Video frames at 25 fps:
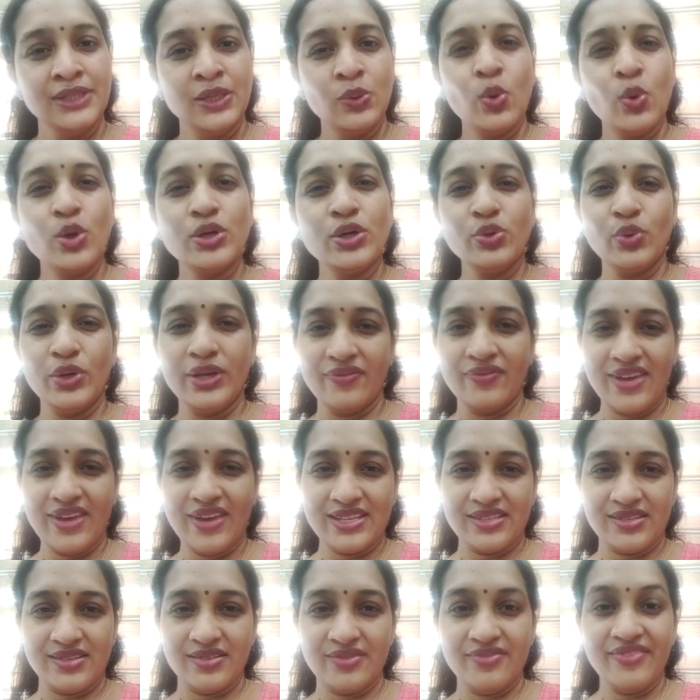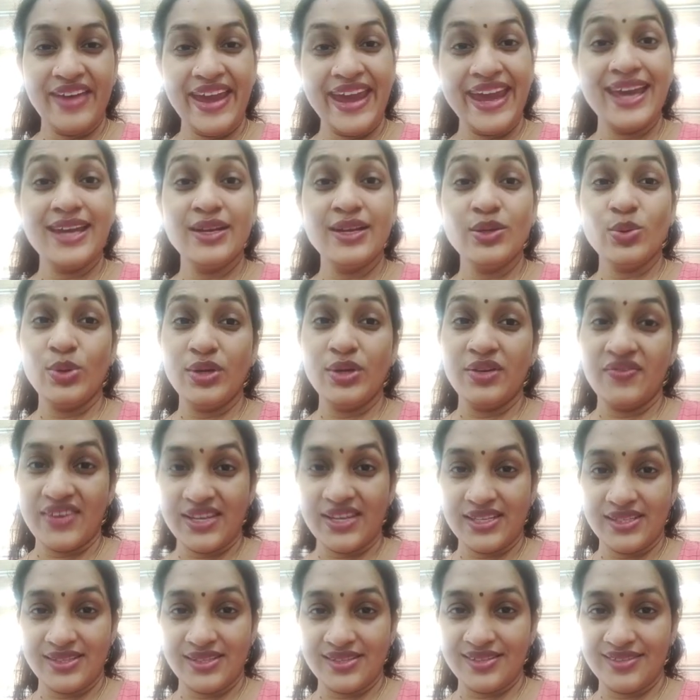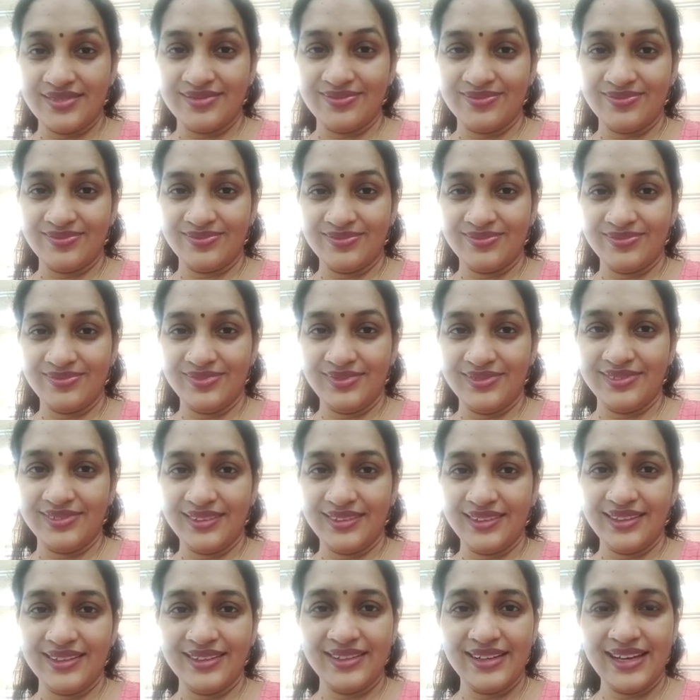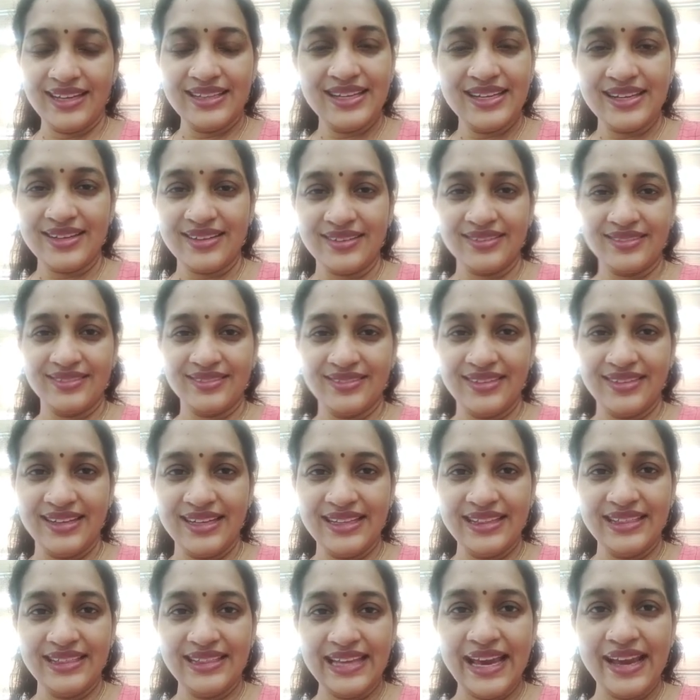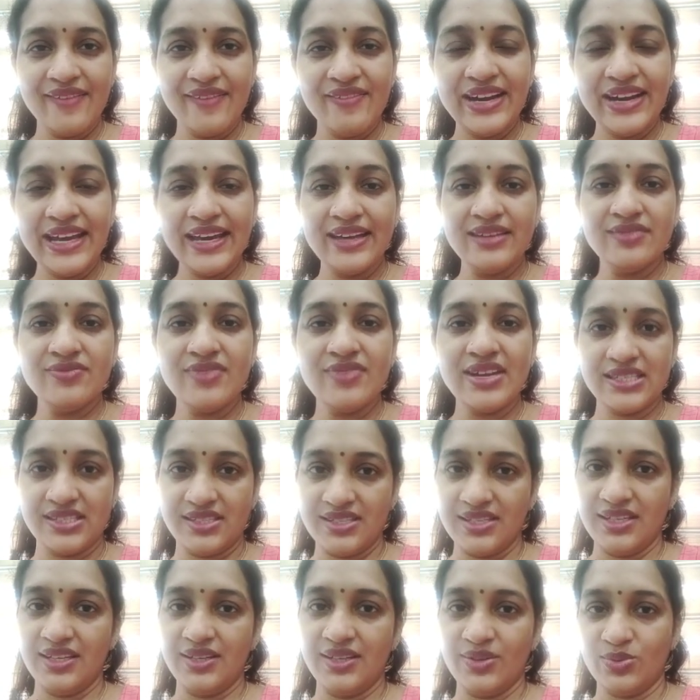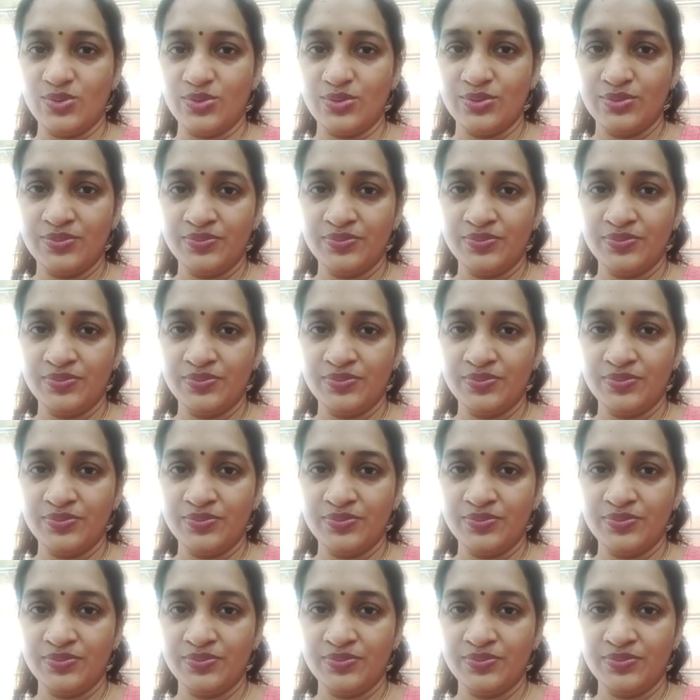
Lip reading: what you invest, where you invest, adana evide invest cheyunu.